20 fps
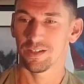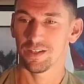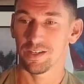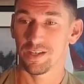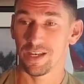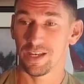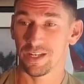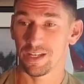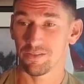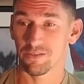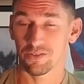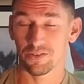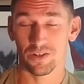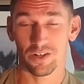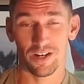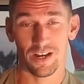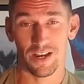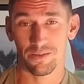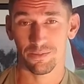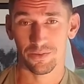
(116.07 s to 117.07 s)
and even your
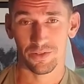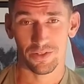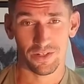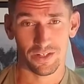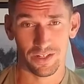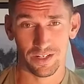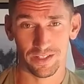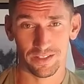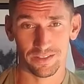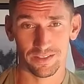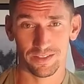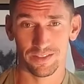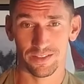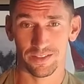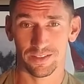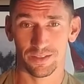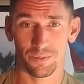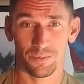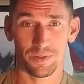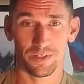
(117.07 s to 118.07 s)
hamstrings,
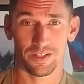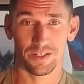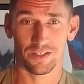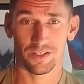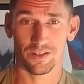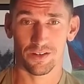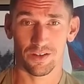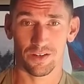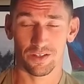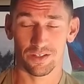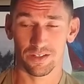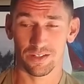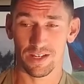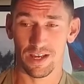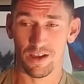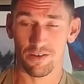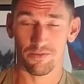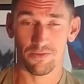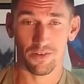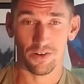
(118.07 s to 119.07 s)
just depending on
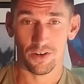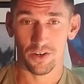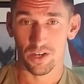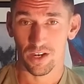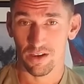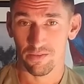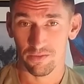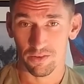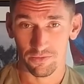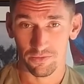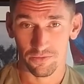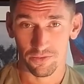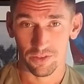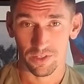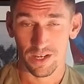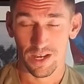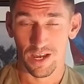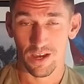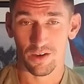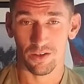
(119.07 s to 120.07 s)
how far you have your foot
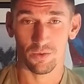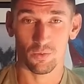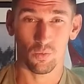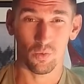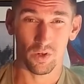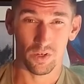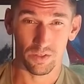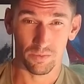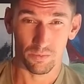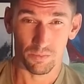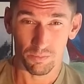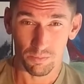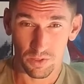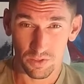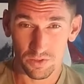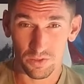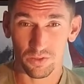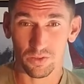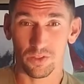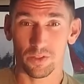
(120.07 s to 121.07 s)
out and what
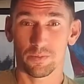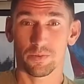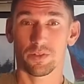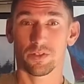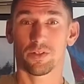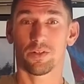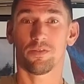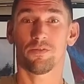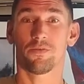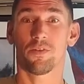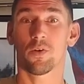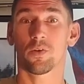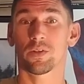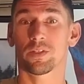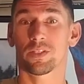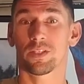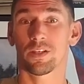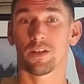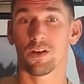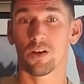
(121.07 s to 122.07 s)
muscle groups you're
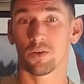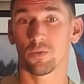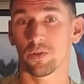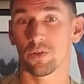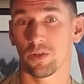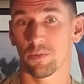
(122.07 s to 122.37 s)
focusing on when you're